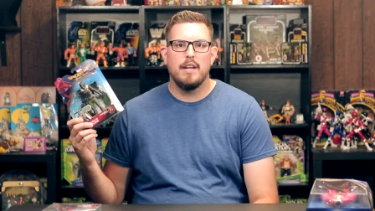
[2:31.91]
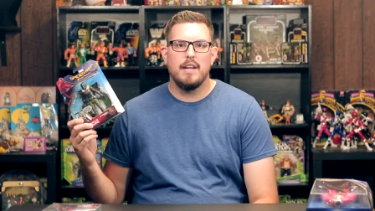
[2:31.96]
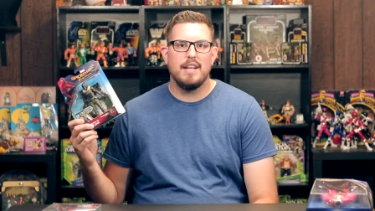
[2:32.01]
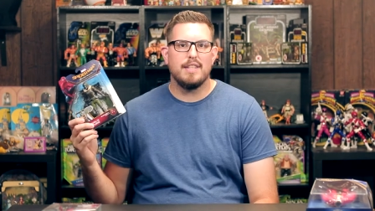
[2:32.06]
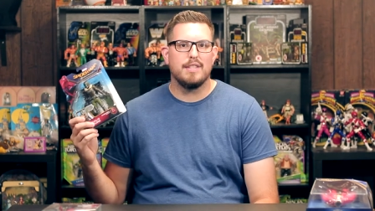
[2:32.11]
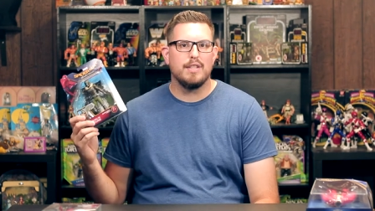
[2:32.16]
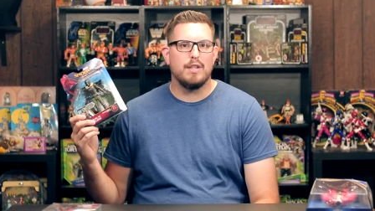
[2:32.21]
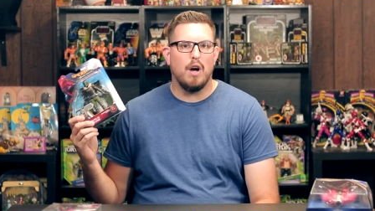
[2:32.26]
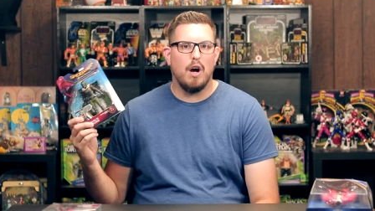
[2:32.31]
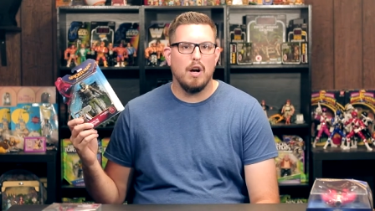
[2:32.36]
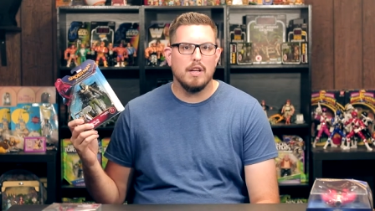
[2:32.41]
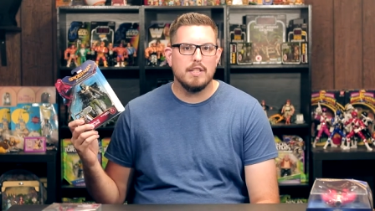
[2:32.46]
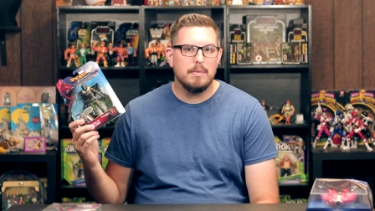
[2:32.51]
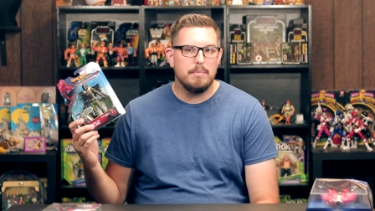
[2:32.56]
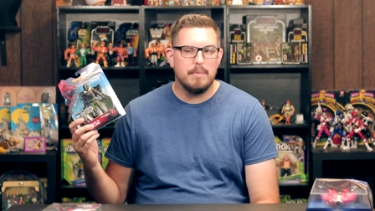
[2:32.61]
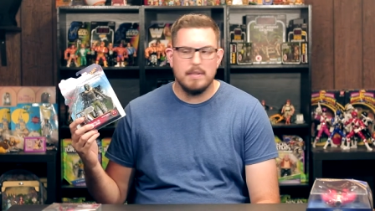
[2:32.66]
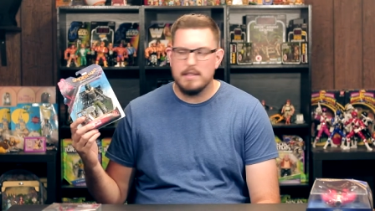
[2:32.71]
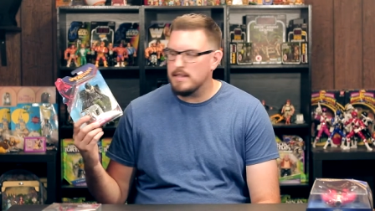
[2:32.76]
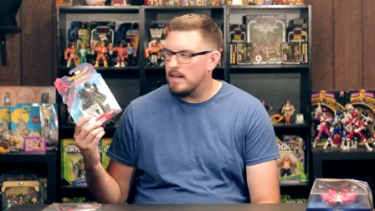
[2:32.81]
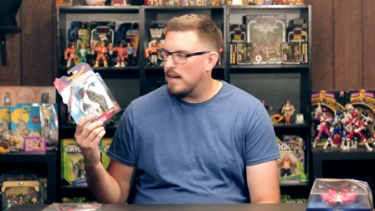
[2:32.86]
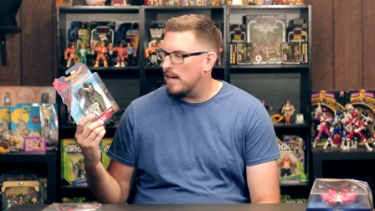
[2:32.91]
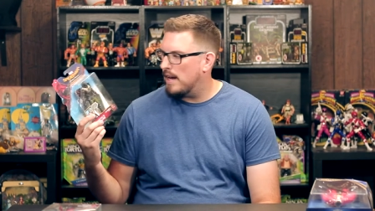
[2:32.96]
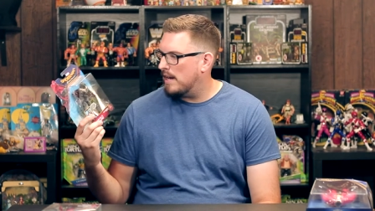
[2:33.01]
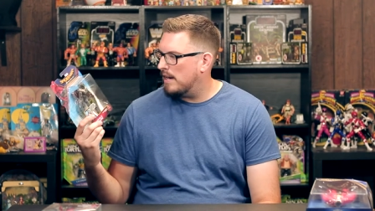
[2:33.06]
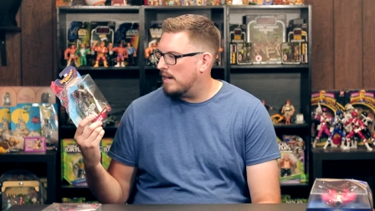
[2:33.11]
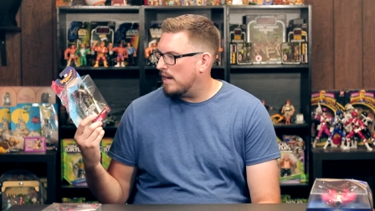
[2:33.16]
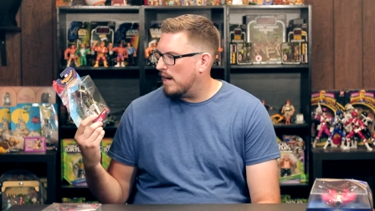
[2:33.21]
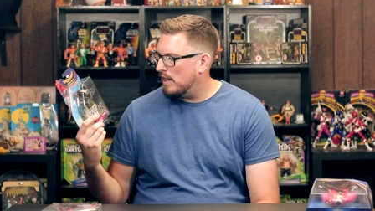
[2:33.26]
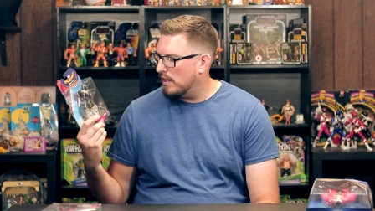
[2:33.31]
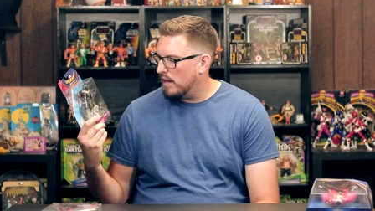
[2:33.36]
It's an awesome
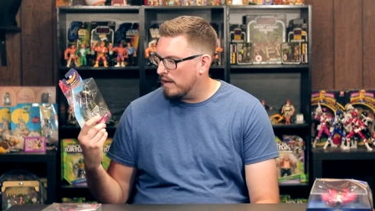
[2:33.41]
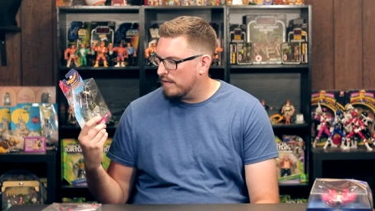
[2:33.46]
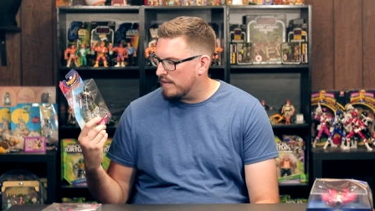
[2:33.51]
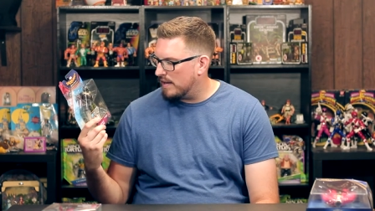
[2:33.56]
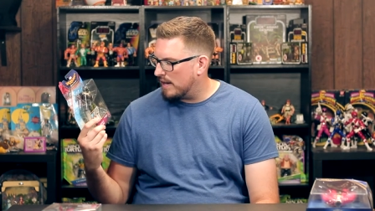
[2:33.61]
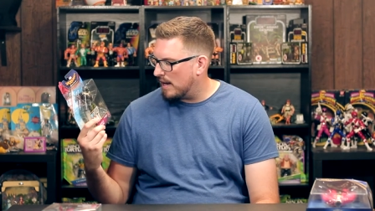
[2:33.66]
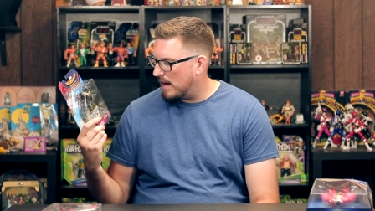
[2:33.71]
design. I love the